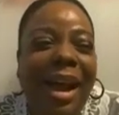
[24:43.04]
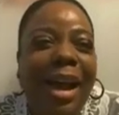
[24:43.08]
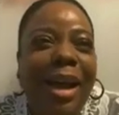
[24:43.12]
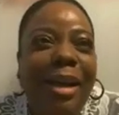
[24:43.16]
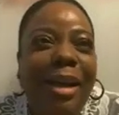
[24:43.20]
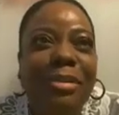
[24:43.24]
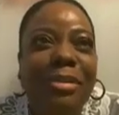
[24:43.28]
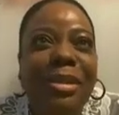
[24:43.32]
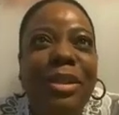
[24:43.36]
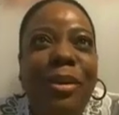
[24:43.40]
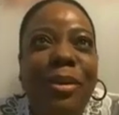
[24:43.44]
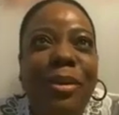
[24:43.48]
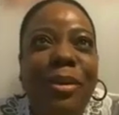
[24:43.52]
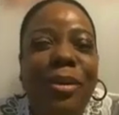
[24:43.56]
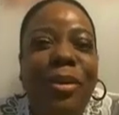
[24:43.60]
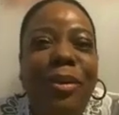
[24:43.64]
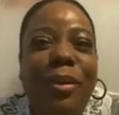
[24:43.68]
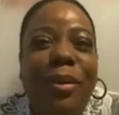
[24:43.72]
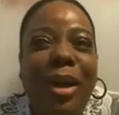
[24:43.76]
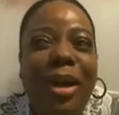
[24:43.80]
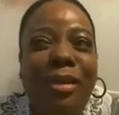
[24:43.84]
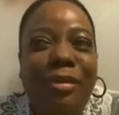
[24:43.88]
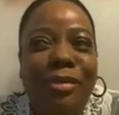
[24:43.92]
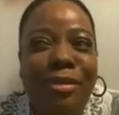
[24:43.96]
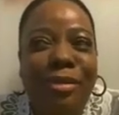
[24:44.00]
I'm so
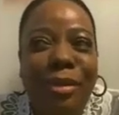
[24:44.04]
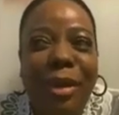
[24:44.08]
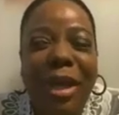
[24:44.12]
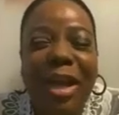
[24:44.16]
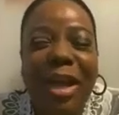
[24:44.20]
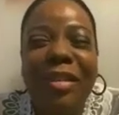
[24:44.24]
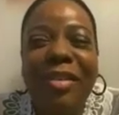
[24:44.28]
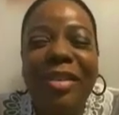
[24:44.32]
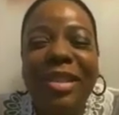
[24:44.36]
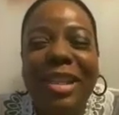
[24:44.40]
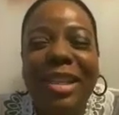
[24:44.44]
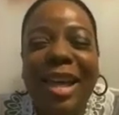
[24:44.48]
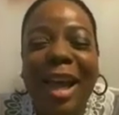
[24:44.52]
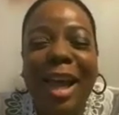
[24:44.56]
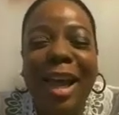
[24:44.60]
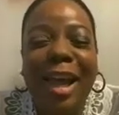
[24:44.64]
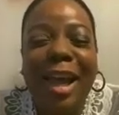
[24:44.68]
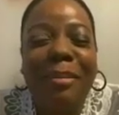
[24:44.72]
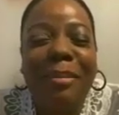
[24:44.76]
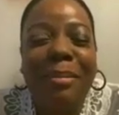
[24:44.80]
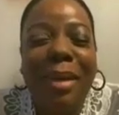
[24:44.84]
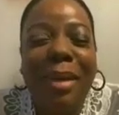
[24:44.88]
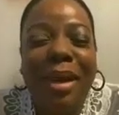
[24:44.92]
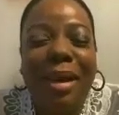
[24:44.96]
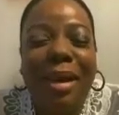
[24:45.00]
grateful every
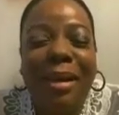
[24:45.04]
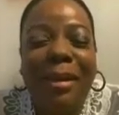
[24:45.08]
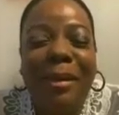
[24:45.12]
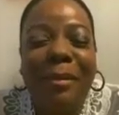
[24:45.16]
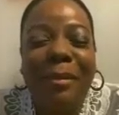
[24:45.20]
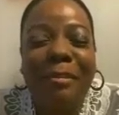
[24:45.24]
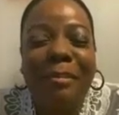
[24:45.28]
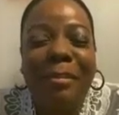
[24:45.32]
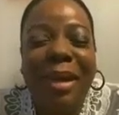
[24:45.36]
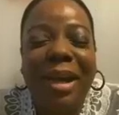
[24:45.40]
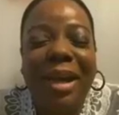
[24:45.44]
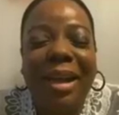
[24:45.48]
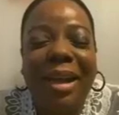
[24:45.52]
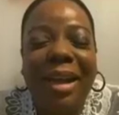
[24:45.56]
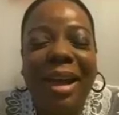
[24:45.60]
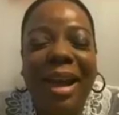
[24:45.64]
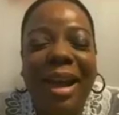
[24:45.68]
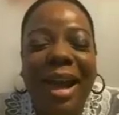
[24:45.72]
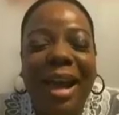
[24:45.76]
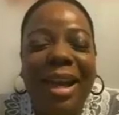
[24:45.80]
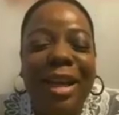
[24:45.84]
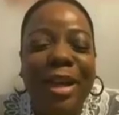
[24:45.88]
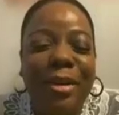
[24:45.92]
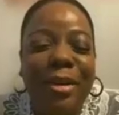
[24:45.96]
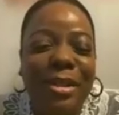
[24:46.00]
time
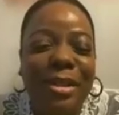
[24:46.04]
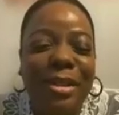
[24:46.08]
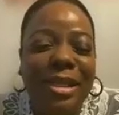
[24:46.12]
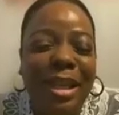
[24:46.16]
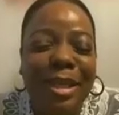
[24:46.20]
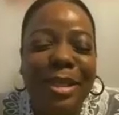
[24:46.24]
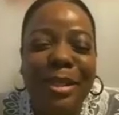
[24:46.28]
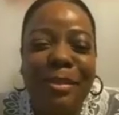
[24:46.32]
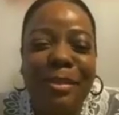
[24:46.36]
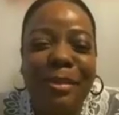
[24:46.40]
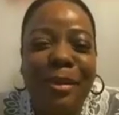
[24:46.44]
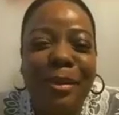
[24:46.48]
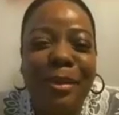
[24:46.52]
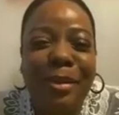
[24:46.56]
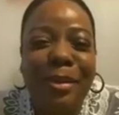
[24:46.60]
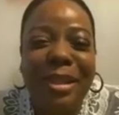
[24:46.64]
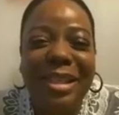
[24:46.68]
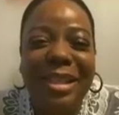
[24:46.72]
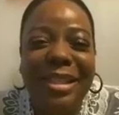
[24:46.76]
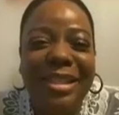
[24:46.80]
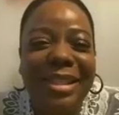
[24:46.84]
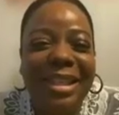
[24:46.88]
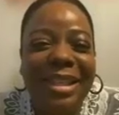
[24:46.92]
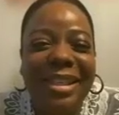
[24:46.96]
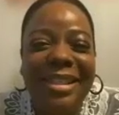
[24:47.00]
I hear
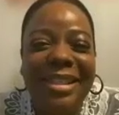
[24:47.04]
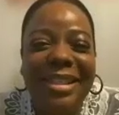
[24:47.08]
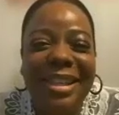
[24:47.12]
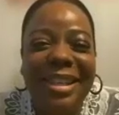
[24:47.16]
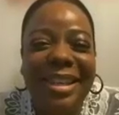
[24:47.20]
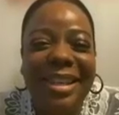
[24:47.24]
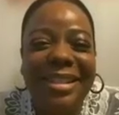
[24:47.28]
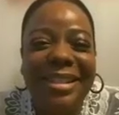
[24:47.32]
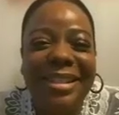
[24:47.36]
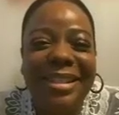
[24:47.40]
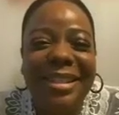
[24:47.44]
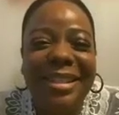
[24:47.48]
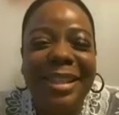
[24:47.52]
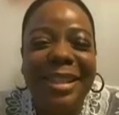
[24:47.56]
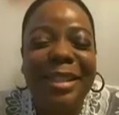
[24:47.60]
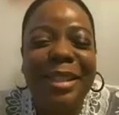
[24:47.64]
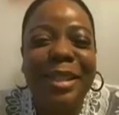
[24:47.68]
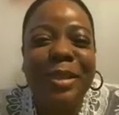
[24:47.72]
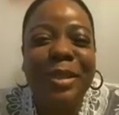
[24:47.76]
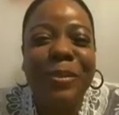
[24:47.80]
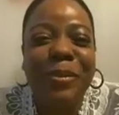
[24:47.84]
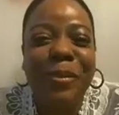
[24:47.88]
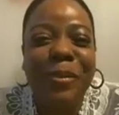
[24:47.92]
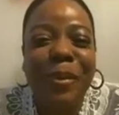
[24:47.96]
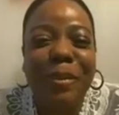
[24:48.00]
testimonies. It
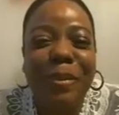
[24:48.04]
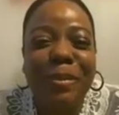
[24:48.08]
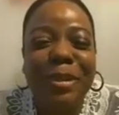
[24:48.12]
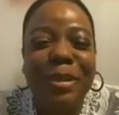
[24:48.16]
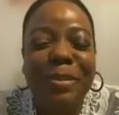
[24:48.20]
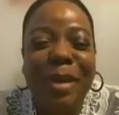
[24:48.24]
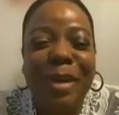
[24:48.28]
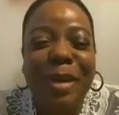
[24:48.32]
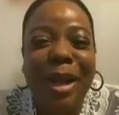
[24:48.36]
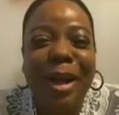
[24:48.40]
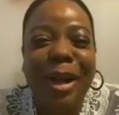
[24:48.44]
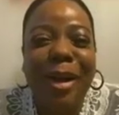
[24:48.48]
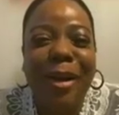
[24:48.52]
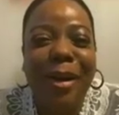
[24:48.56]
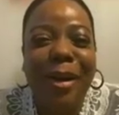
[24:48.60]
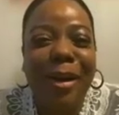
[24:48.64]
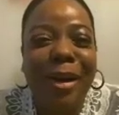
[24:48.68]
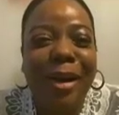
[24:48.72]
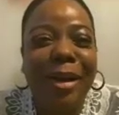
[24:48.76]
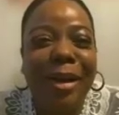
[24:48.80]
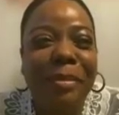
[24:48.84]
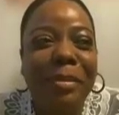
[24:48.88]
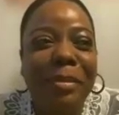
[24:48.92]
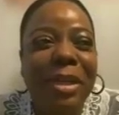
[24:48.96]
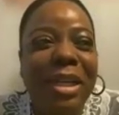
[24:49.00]
just warms my
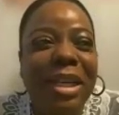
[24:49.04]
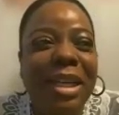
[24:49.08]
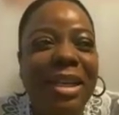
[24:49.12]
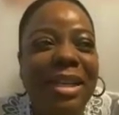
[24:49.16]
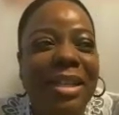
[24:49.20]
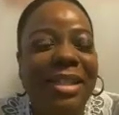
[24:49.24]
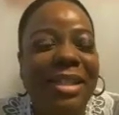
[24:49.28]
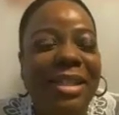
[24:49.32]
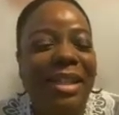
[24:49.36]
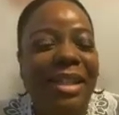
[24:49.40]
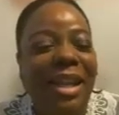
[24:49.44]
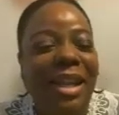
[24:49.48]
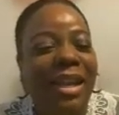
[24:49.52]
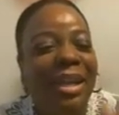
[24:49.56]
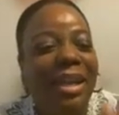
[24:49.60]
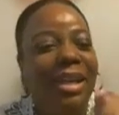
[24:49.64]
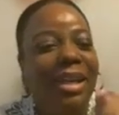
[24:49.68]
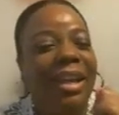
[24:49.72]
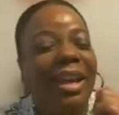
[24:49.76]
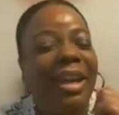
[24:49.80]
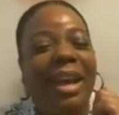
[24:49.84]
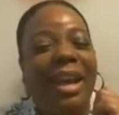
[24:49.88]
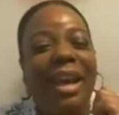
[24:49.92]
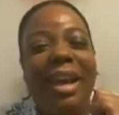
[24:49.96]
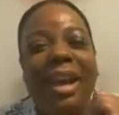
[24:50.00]
heart, because
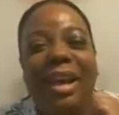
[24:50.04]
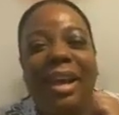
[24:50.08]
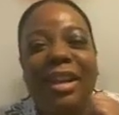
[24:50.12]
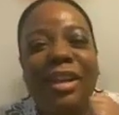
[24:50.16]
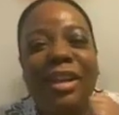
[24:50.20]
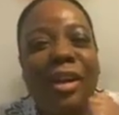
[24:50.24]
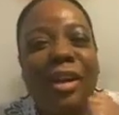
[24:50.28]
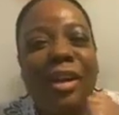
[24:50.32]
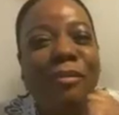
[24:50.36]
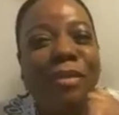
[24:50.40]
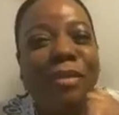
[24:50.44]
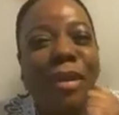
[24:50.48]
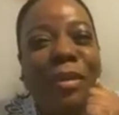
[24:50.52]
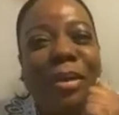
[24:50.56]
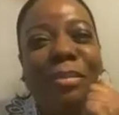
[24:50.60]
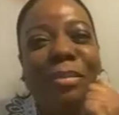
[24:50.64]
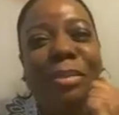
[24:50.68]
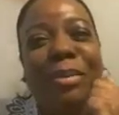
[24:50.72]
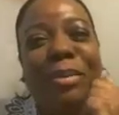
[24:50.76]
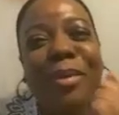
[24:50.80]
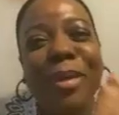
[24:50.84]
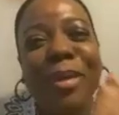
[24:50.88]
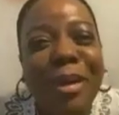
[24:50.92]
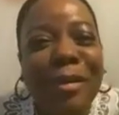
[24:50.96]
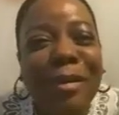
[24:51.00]
like I'm very
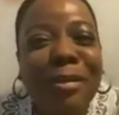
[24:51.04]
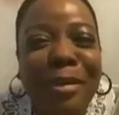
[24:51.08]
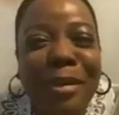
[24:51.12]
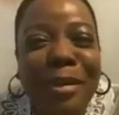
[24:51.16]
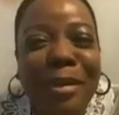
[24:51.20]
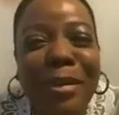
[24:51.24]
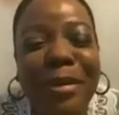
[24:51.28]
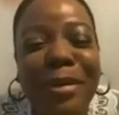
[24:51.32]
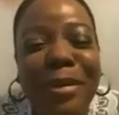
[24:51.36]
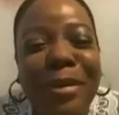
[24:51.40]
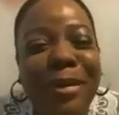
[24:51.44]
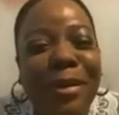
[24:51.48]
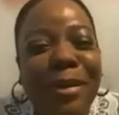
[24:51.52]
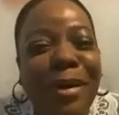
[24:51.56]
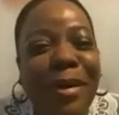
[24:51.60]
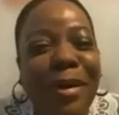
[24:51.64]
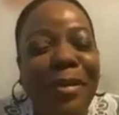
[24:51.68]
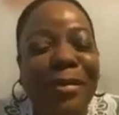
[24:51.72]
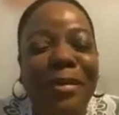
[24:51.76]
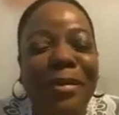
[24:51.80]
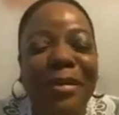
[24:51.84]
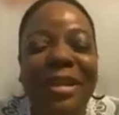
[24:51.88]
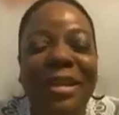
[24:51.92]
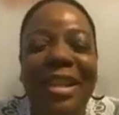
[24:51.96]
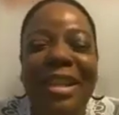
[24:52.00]
prayerful
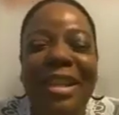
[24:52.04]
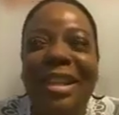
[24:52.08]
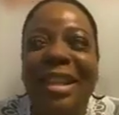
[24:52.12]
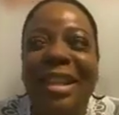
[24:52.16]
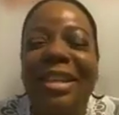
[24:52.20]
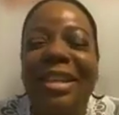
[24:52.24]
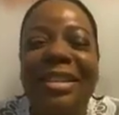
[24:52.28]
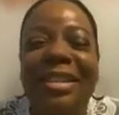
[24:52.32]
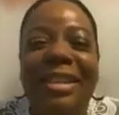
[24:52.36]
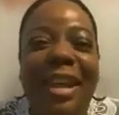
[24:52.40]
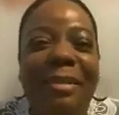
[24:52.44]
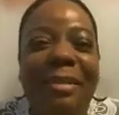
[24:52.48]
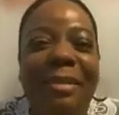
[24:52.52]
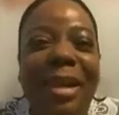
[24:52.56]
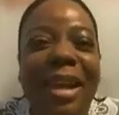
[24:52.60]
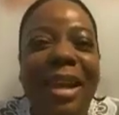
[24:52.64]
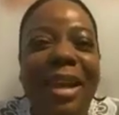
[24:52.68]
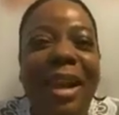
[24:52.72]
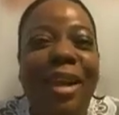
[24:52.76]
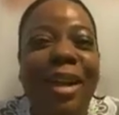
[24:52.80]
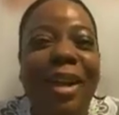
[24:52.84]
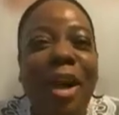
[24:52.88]
over the things that I make.